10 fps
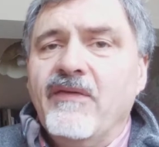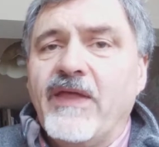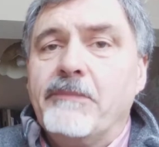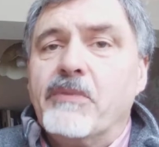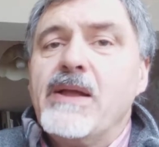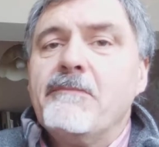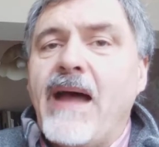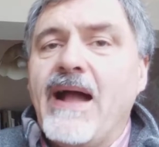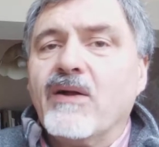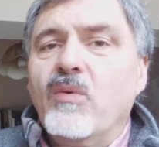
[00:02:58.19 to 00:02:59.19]
they bring
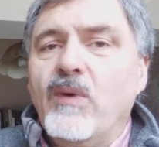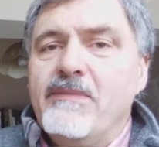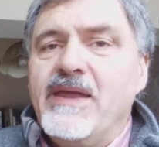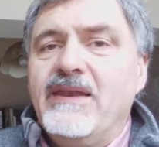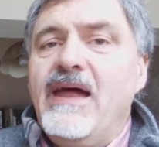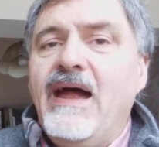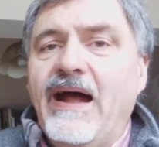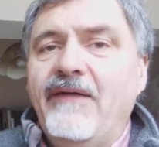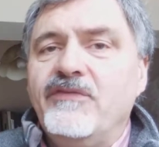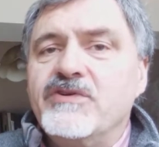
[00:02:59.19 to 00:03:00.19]
back women
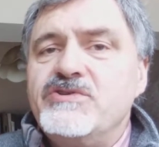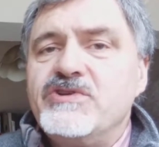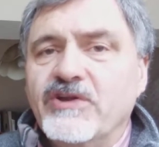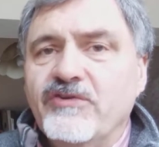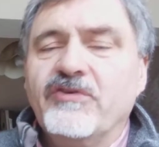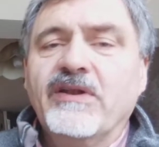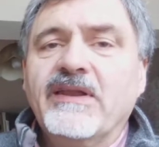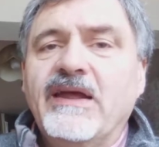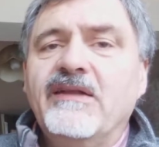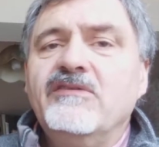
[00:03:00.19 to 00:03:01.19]
and children
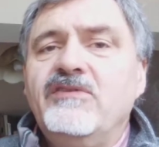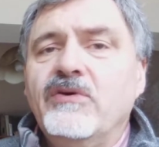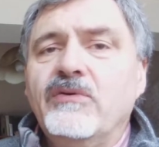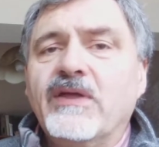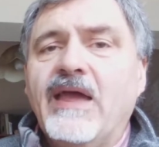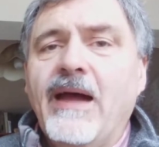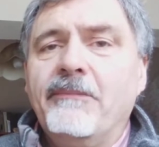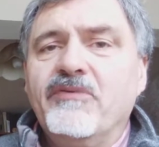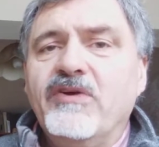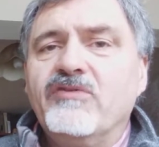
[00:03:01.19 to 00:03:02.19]
into the
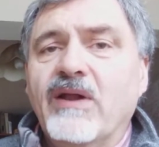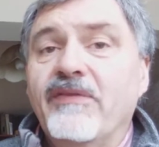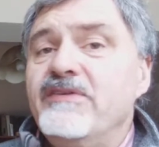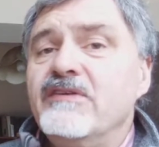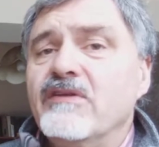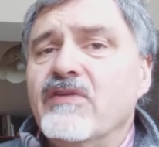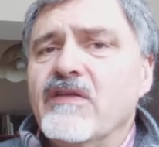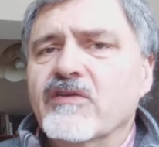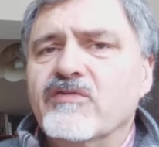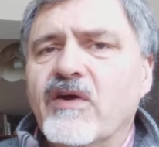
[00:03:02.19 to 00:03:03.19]
camp of Israel. And this is a
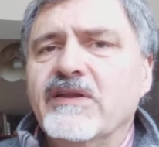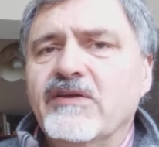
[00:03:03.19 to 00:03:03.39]
thing that's very